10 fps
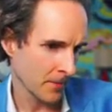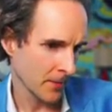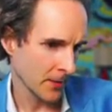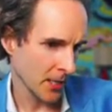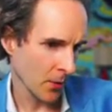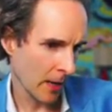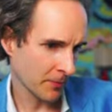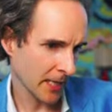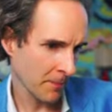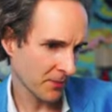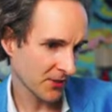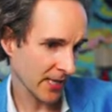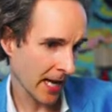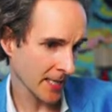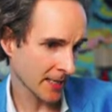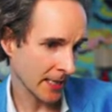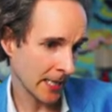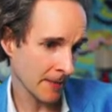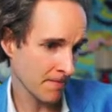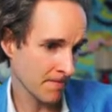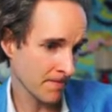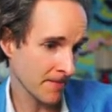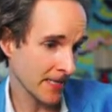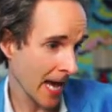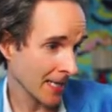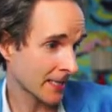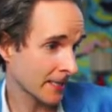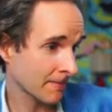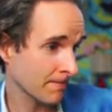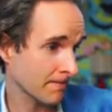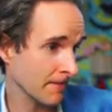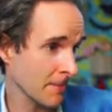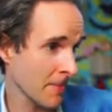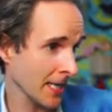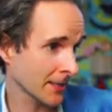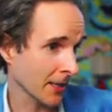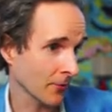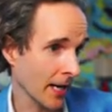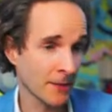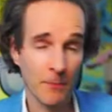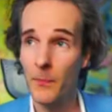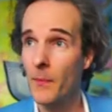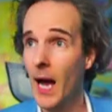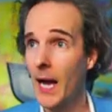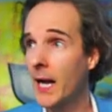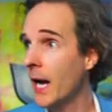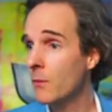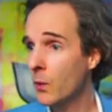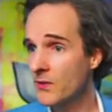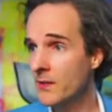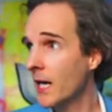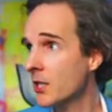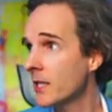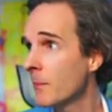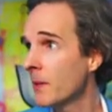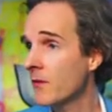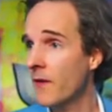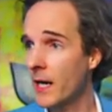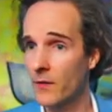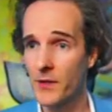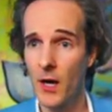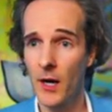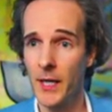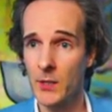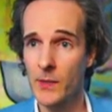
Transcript: N I O up ten percent. Um, yes, amazing, right? I, I wasn't actually a big fan of the earnings.